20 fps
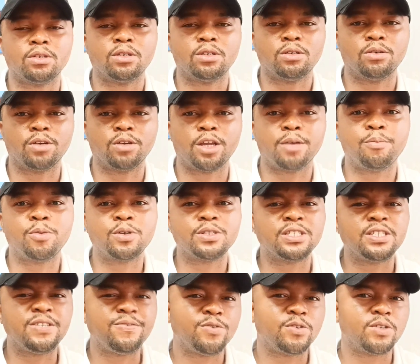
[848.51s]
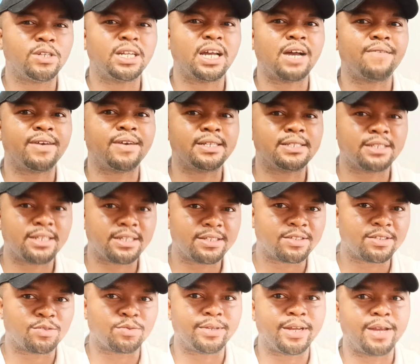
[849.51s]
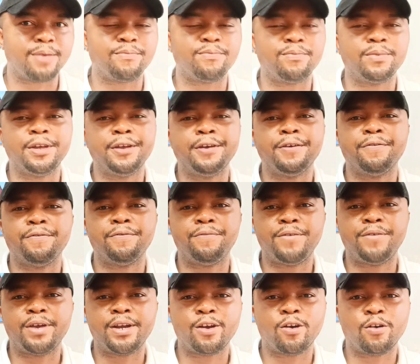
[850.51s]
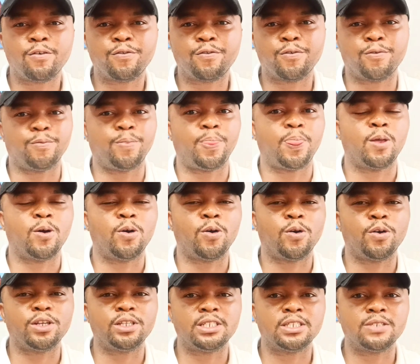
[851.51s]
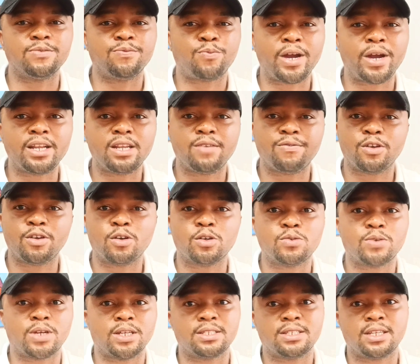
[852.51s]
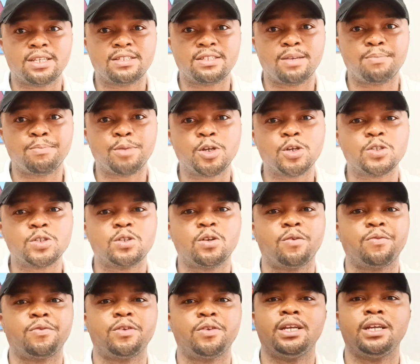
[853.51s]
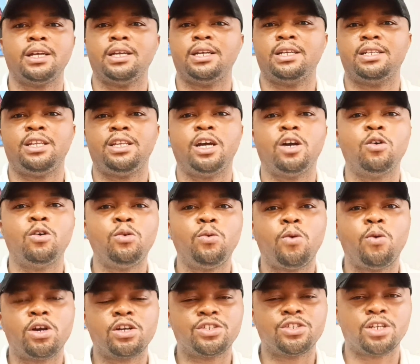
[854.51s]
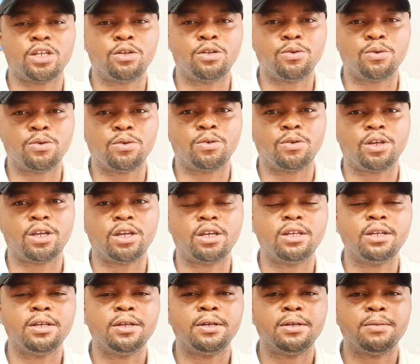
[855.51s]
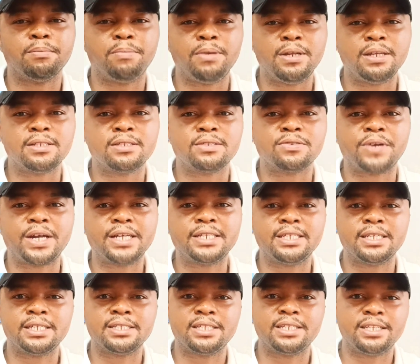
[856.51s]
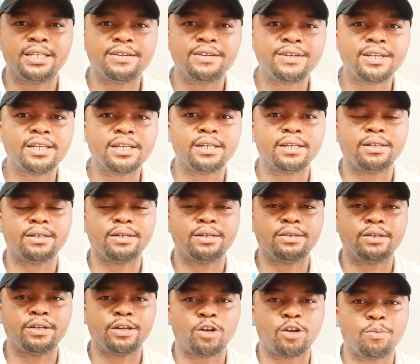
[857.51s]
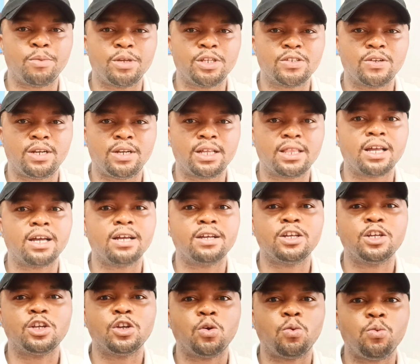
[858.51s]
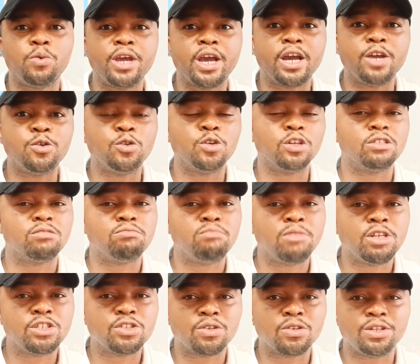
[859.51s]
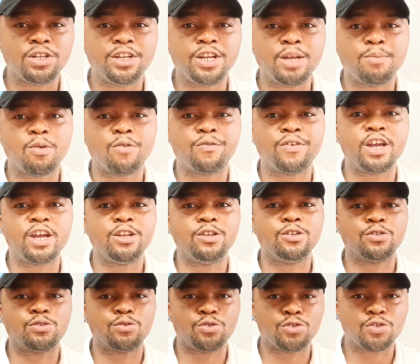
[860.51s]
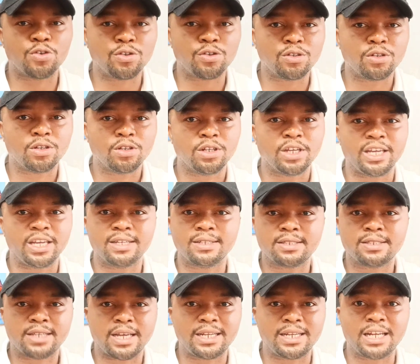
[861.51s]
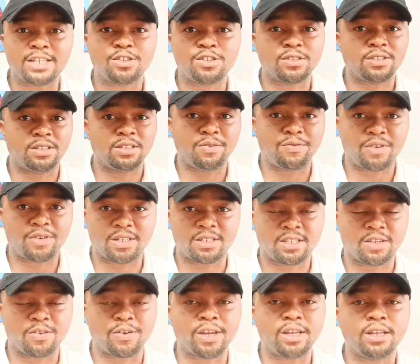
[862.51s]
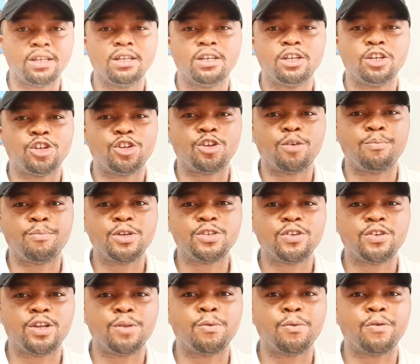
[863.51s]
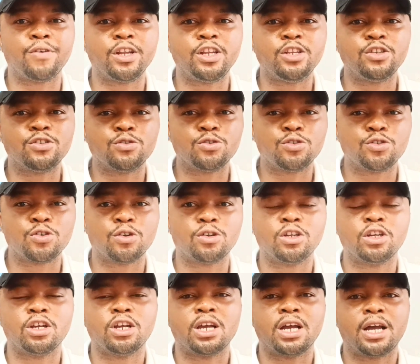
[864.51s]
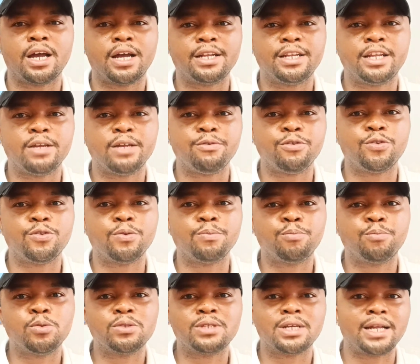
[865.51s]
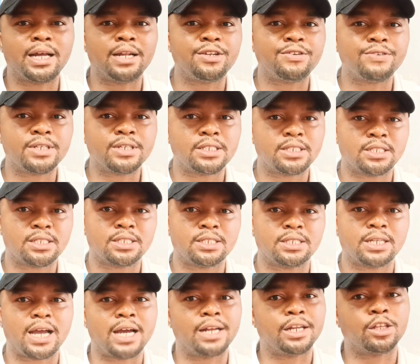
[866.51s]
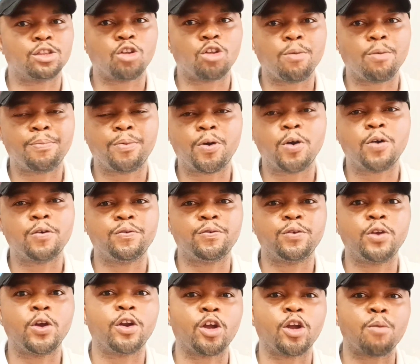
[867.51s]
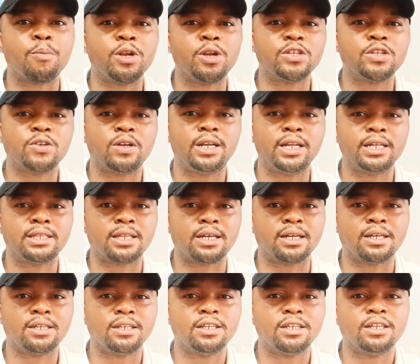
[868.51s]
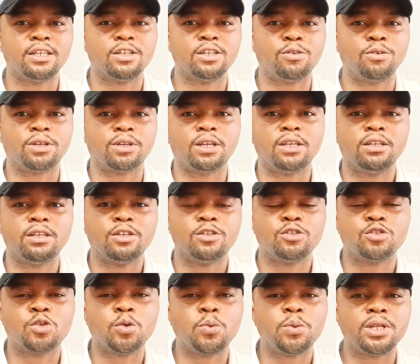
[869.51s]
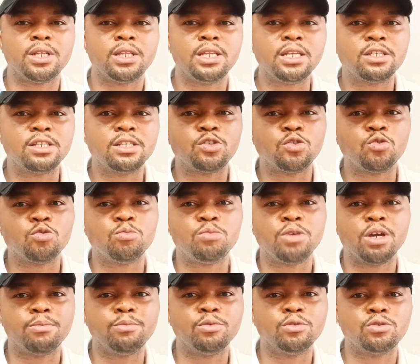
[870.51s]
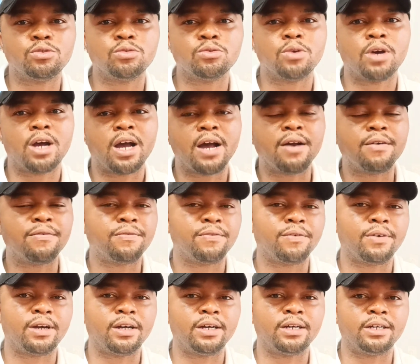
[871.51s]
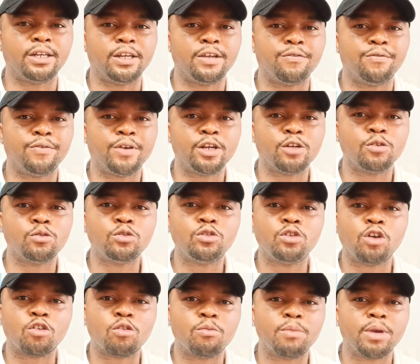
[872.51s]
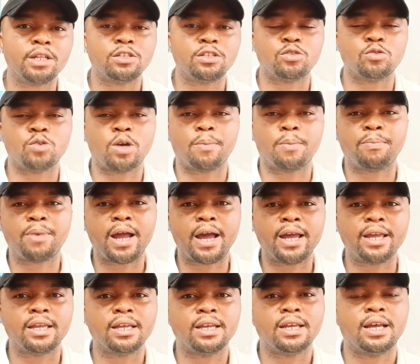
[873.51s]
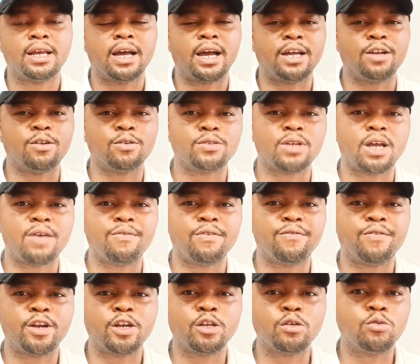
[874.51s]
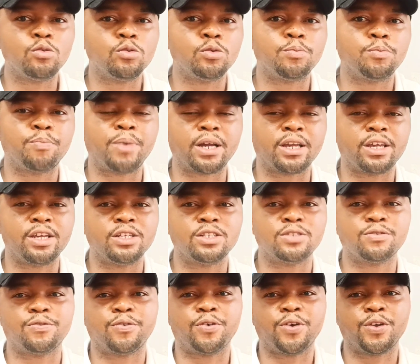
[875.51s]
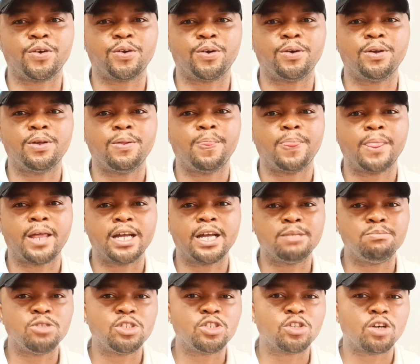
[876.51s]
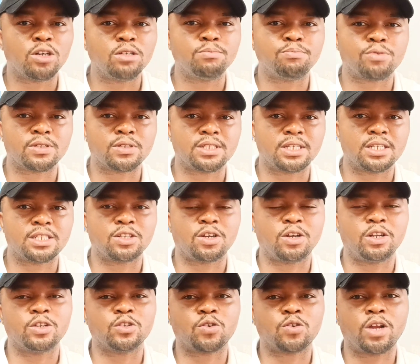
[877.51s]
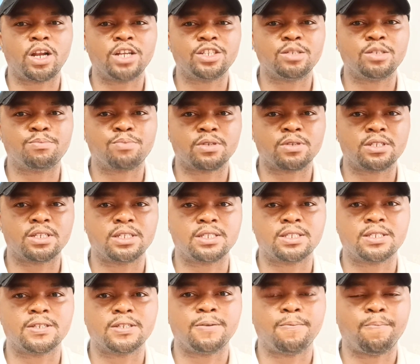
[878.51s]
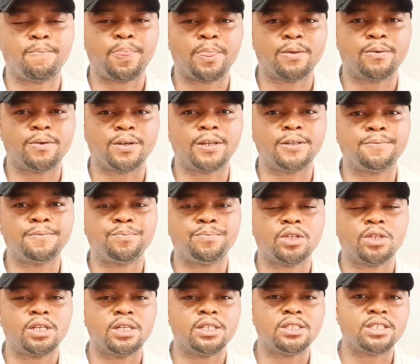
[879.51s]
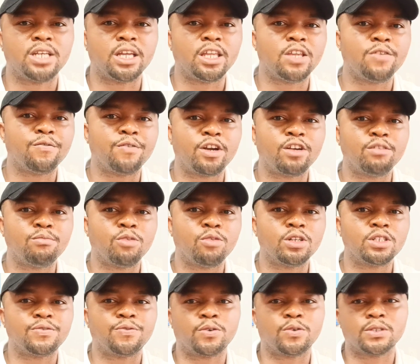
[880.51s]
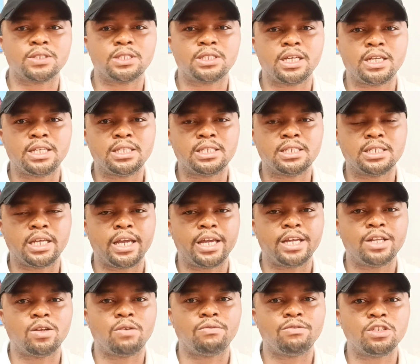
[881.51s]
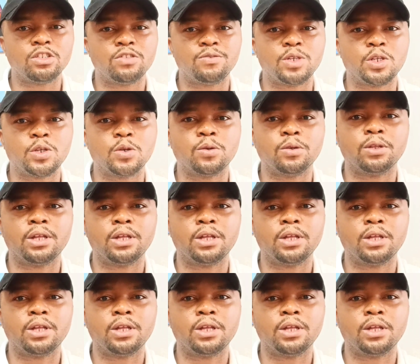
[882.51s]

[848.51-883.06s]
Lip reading: Okay, but if you don't have access to them very often, or it is quite difficult to access them because of their own work schedule, okay, please write a generic recommendation letter where you don't mention the name of any institution inside. That's just the difference. Okay, you don't mention the name of any institution, and then you don't put an address at the top of your recommendation letter. Okay, so with this you'll be able to have a very good document to apply and also have a very good package for your admission process and your scholarship process. Okay, thank you very much for staying to the end of this video.